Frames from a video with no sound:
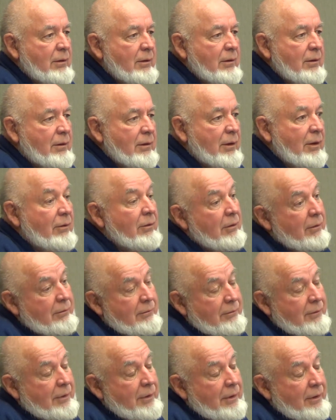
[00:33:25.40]
Oh,
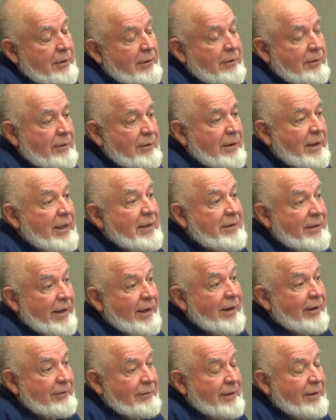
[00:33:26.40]
yeah. I
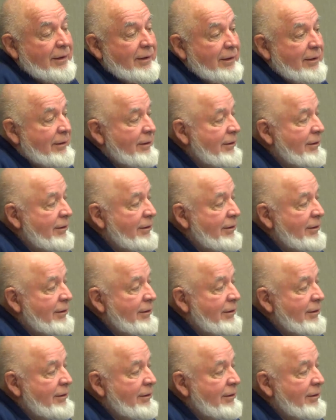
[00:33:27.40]
doubt, yeah.